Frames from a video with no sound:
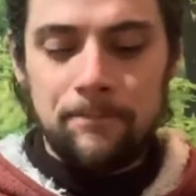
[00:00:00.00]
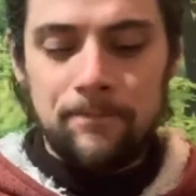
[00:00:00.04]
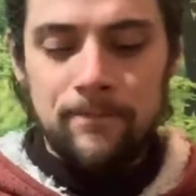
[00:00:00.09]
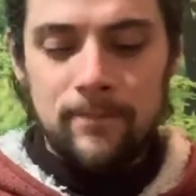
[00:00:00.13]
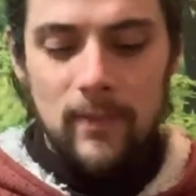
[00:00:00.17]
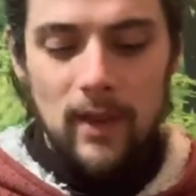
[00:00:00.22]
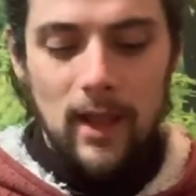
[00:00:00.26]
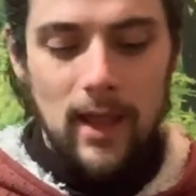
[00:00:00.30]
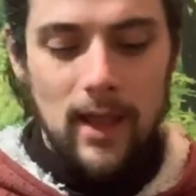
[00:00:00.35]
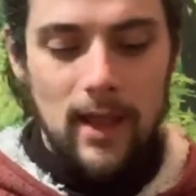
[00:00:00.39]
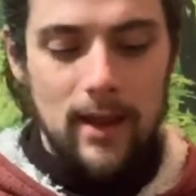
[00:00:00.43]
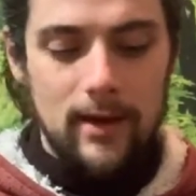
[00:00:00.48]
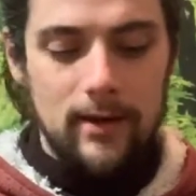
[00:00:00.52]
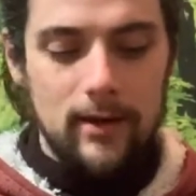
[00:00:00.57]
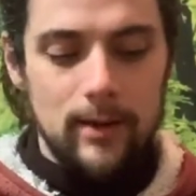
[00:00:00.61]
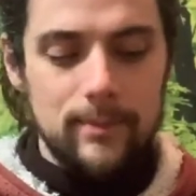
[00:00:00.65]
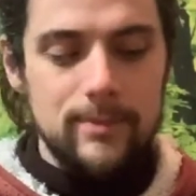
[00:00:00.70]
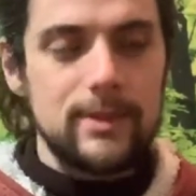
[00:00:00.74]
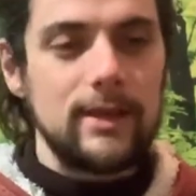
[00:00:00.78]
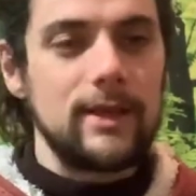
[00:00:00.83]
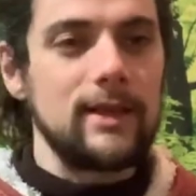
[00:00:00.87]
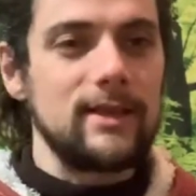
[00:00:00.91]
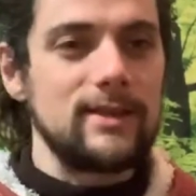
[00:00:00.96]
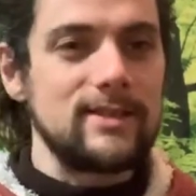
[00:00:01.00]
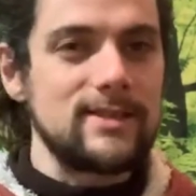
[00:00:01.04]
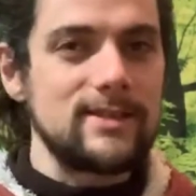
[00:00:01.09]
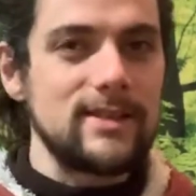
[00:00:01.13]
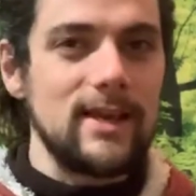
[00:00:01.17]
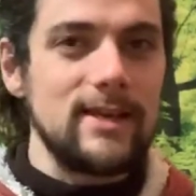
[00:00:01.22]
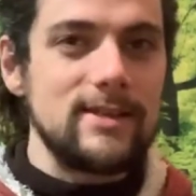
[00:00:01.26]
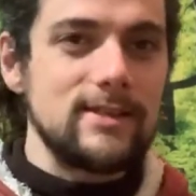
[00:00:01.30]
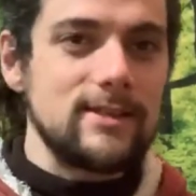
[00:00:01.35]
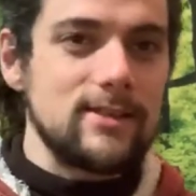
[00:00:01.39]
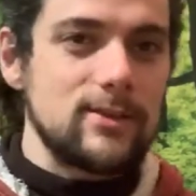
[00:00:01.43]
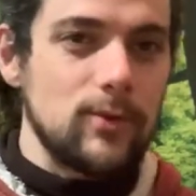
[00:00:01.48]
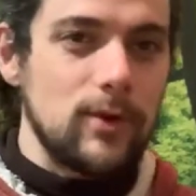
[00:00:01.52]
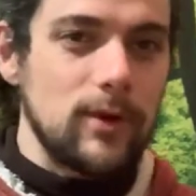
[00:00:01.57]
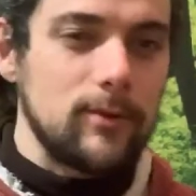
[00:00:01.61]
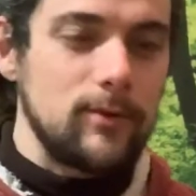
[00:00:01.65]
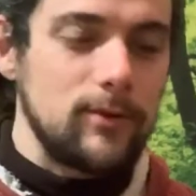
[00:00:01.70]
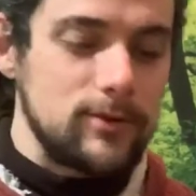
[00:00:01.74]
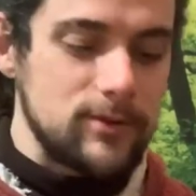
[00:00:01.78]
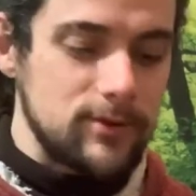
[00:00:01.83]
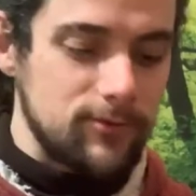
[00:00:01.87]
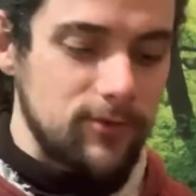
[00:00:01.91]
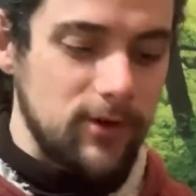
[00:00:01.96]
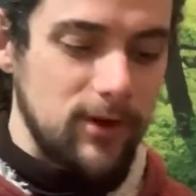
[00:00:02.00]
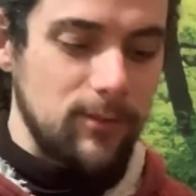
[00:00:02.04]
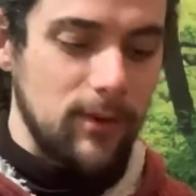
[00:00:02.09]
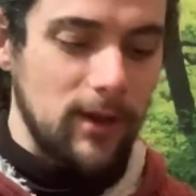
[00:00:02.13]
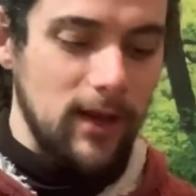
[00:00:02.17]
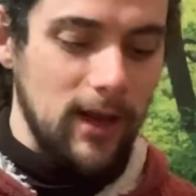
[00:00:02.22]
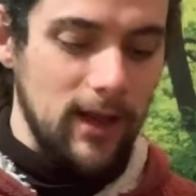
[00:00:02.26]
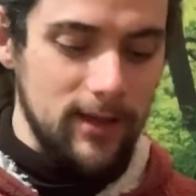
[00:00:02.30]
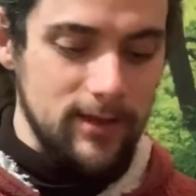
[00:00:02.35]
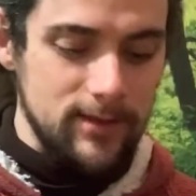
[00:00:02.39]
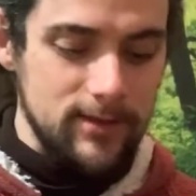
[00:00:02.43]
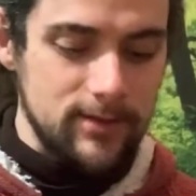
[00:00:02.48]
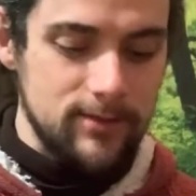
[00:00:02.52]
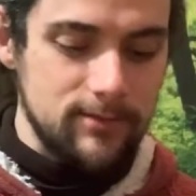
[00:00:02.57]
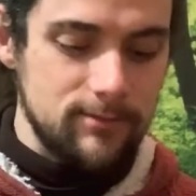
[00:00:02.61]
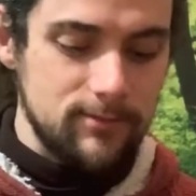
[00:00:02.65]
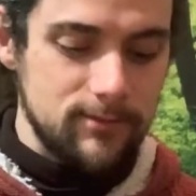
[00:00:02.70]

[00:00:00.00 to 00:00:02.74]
And I'm sitting in Seiza, so I can use the front of my legs.